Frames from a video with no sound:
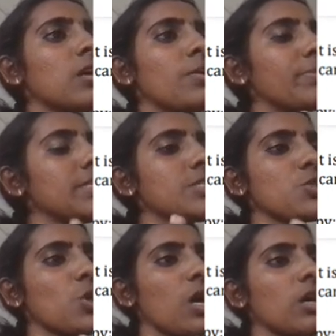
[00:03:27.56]
minutes
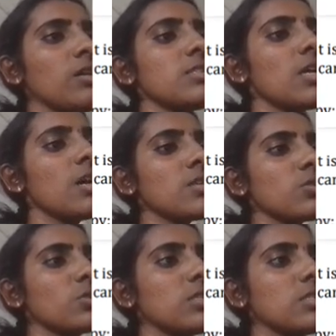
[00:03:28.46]
to hours.
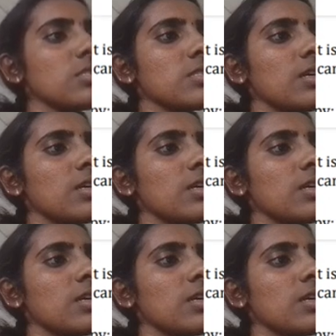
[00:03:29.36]
So this is